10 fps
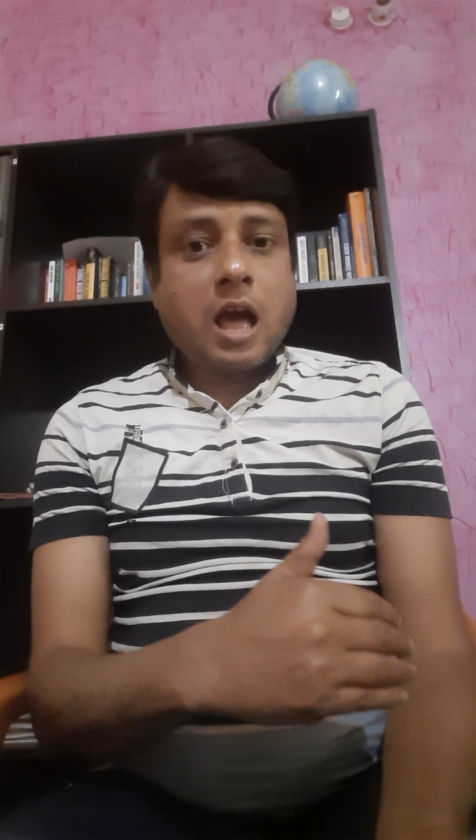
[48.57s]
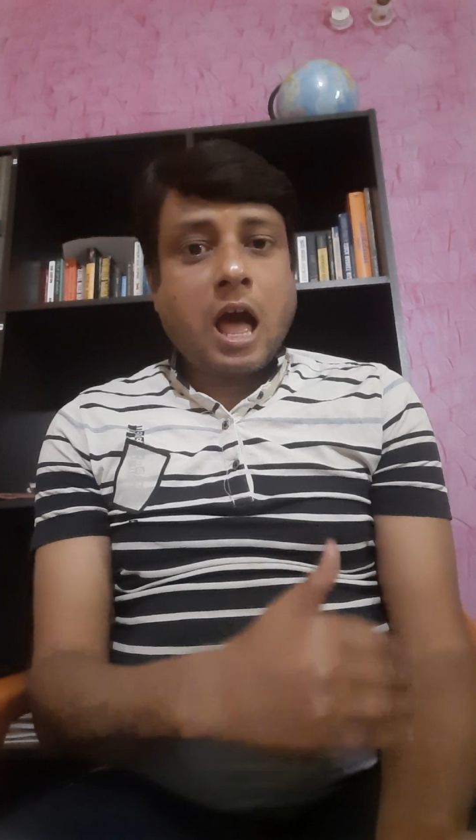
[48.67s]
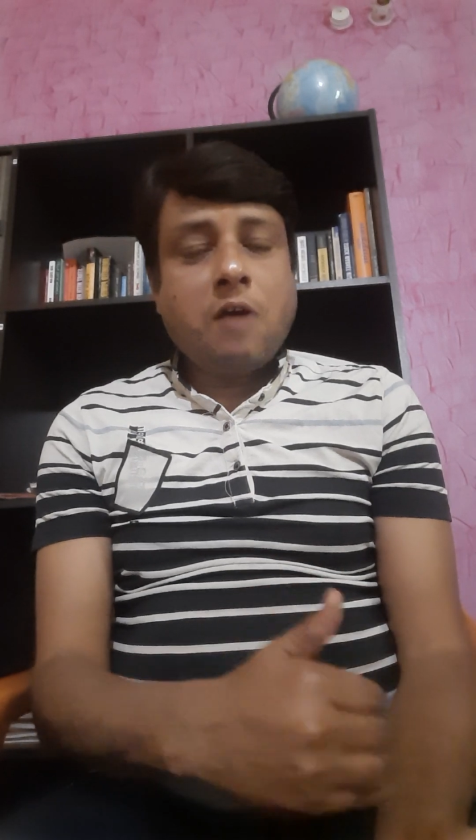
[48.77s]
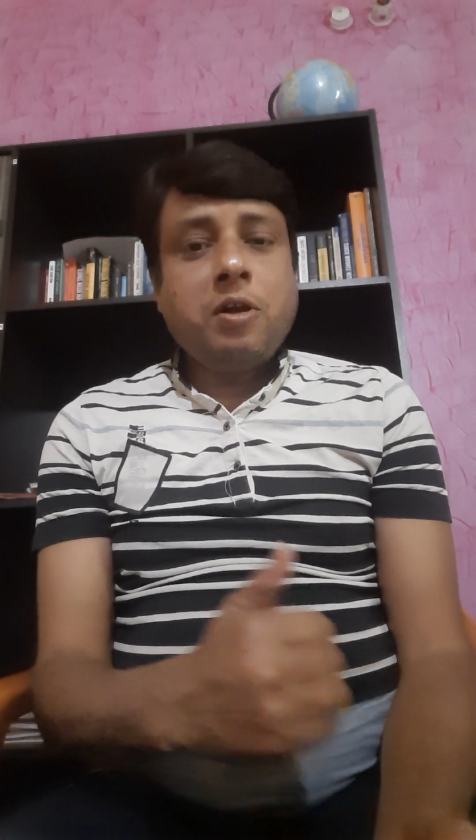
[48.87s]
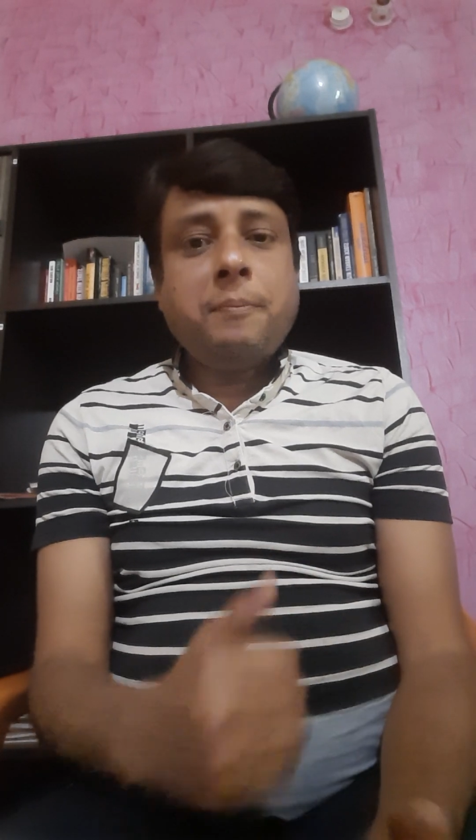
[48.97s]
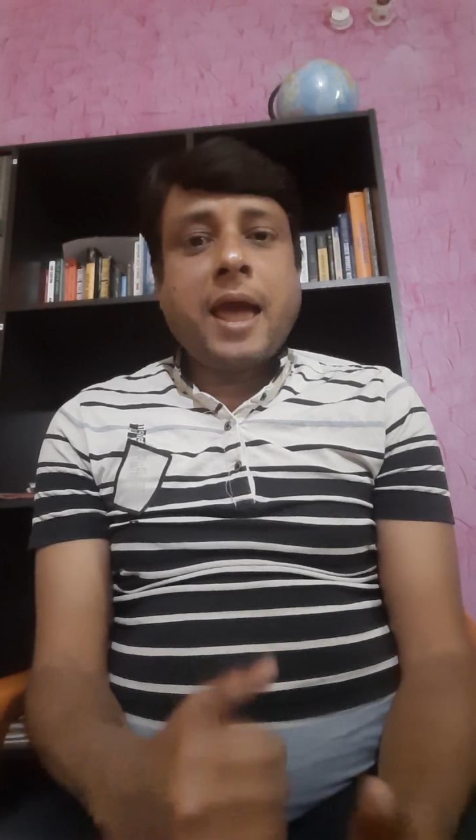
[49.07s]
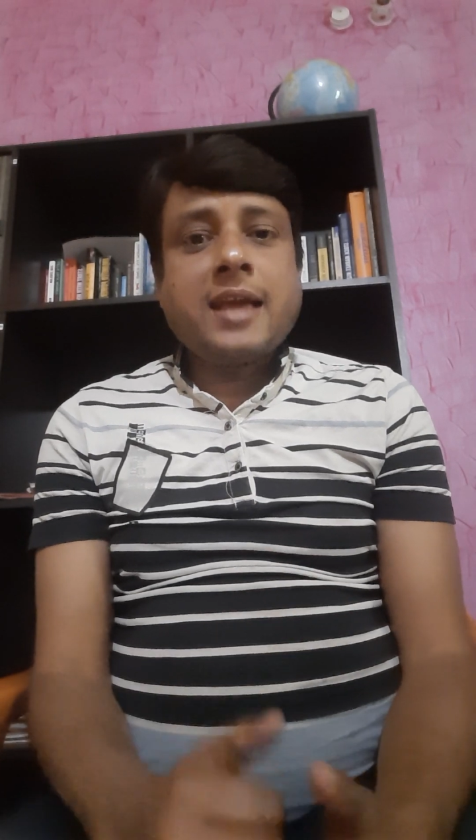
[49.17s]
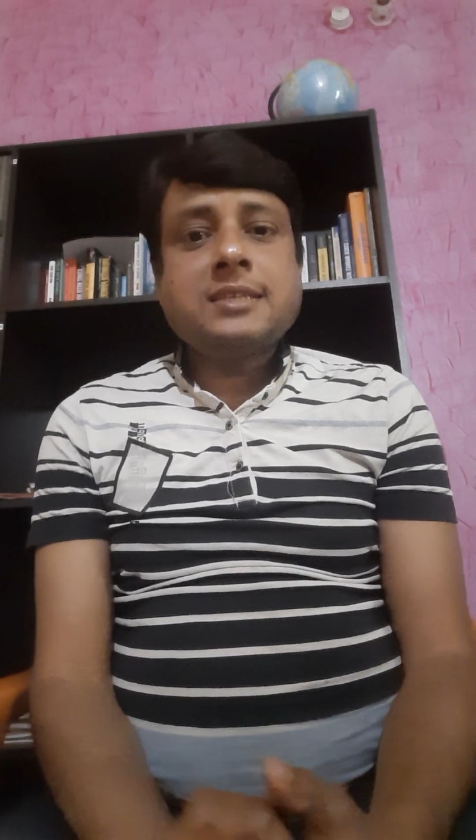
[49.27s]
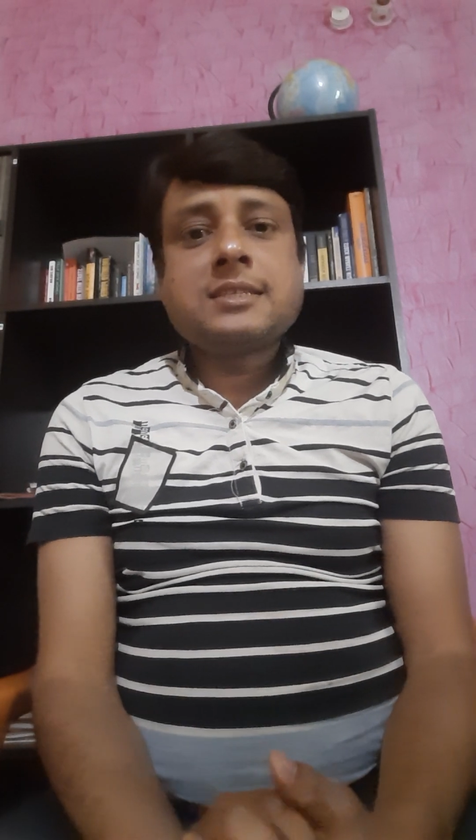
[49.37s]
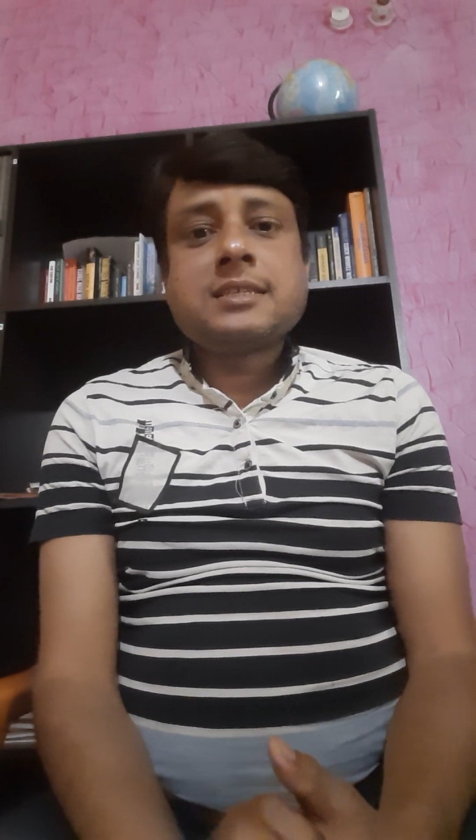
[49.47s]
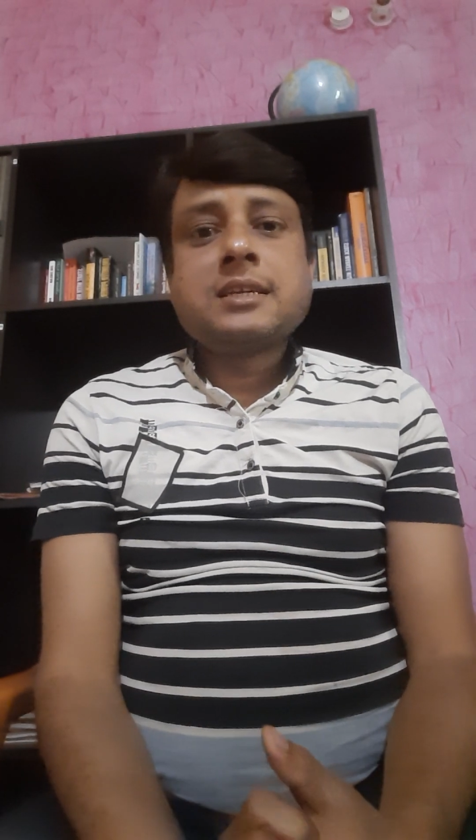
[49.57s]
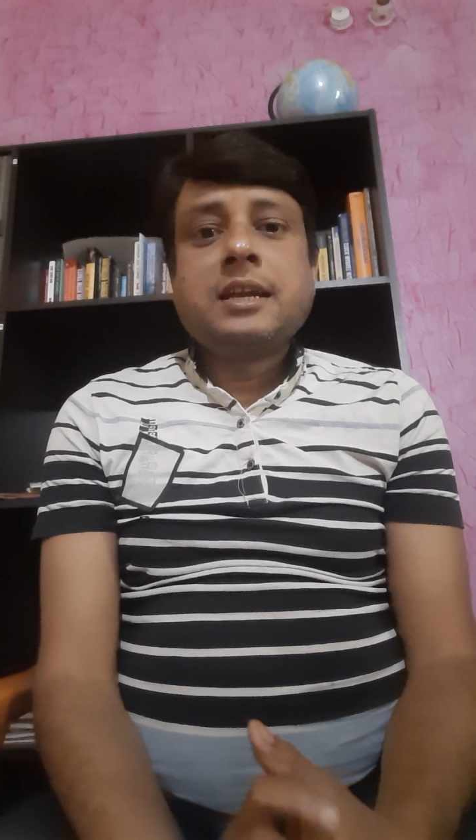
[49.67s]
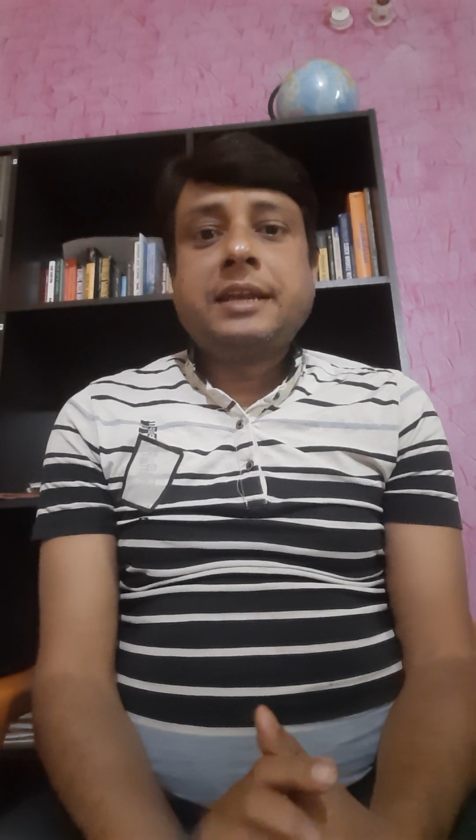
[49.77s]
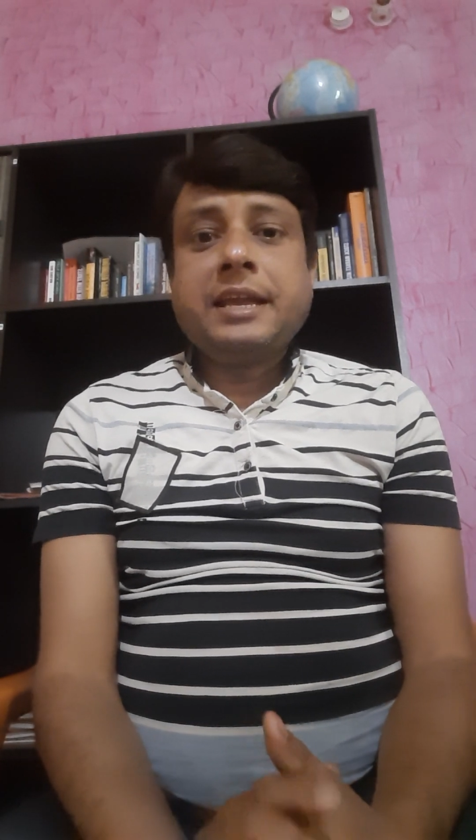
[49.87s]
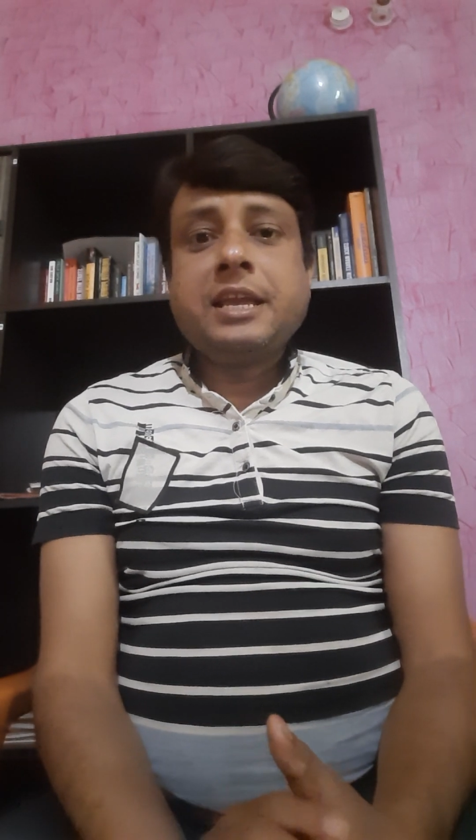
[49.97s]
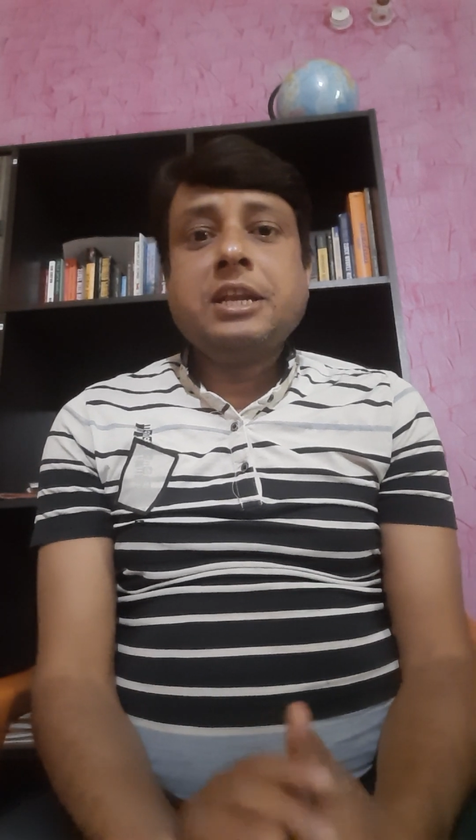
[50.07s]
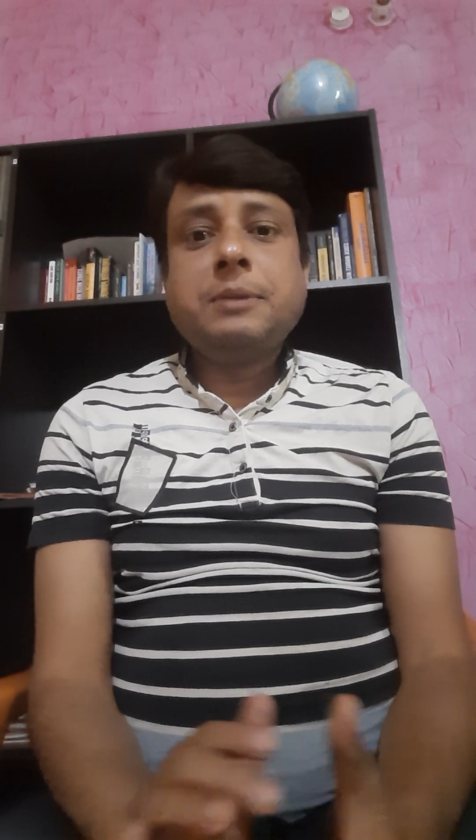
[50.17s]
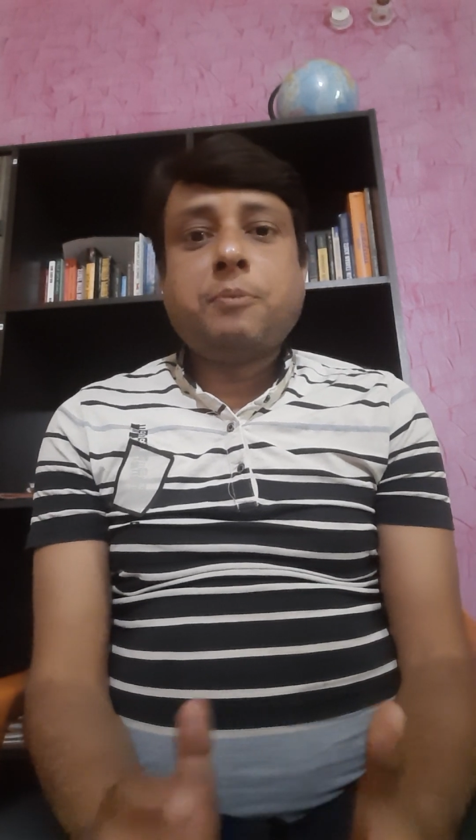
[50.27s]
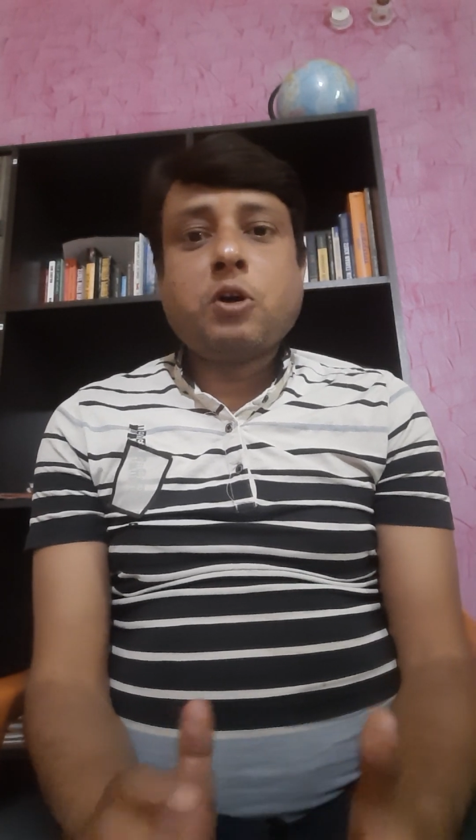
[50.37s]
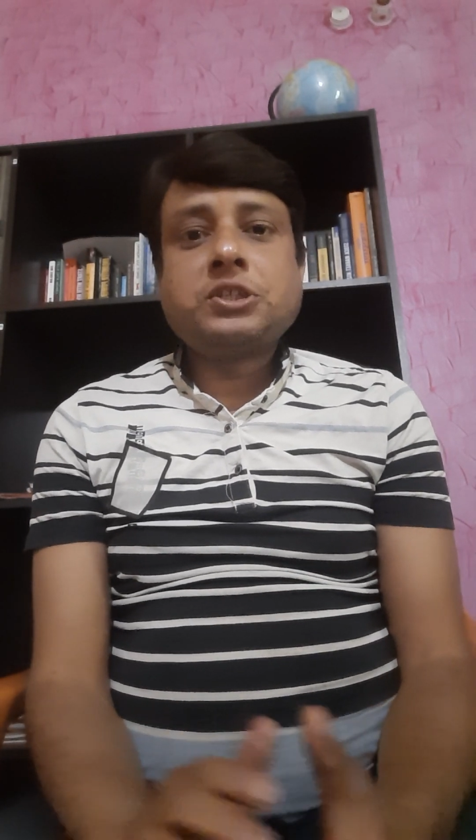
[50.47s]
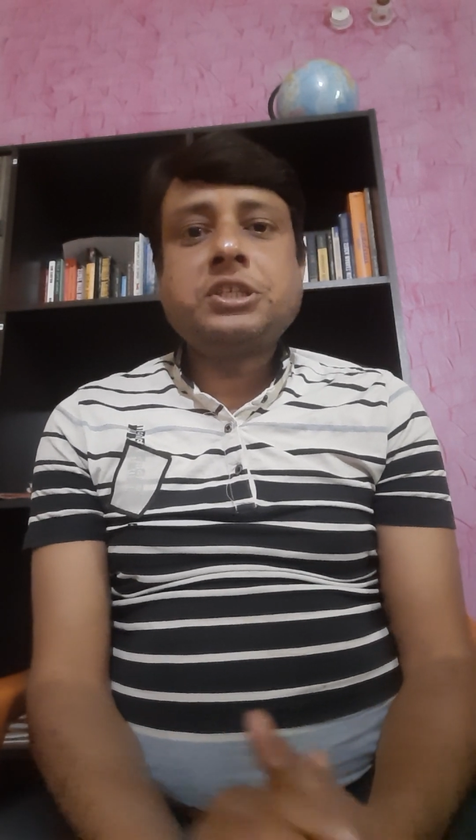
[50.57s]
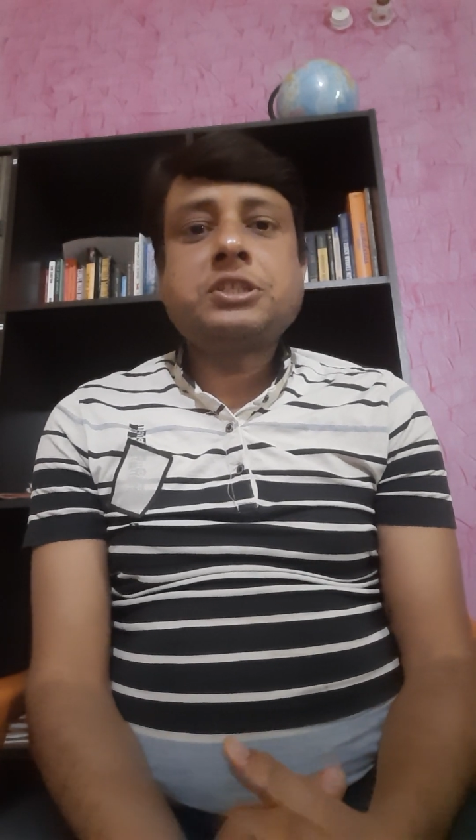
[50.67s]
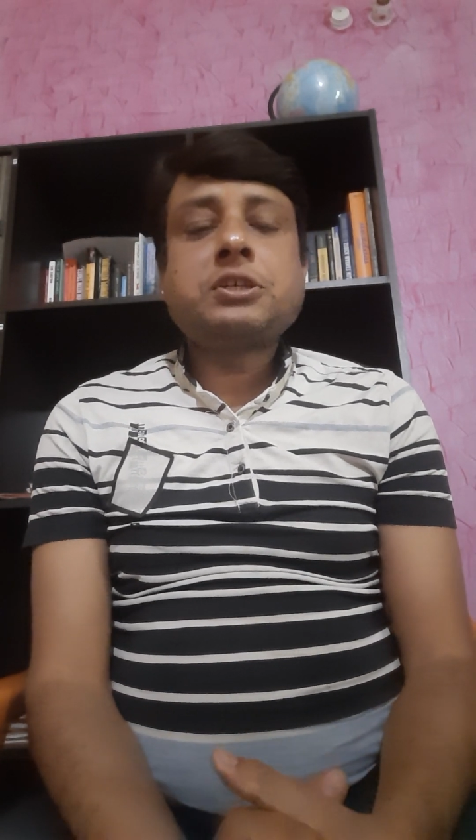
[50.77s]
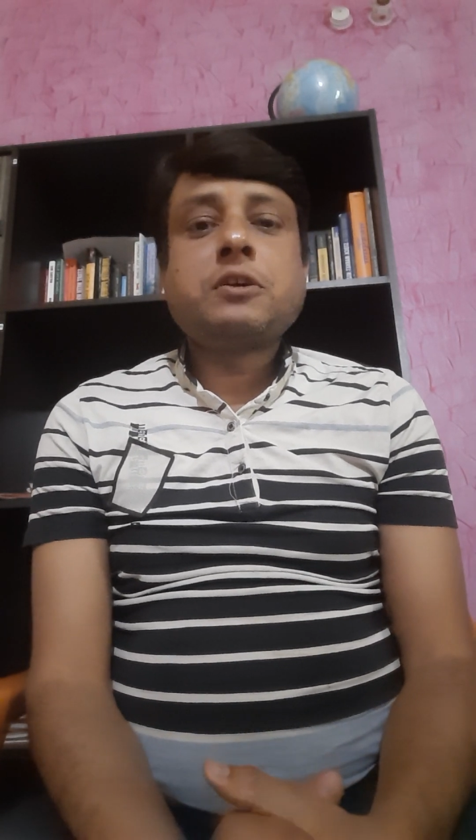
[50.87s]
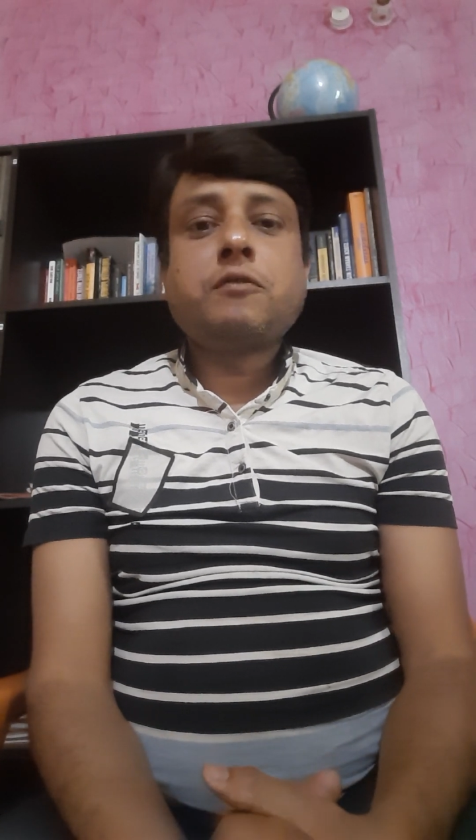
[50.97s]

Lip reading: Our banks taking deposits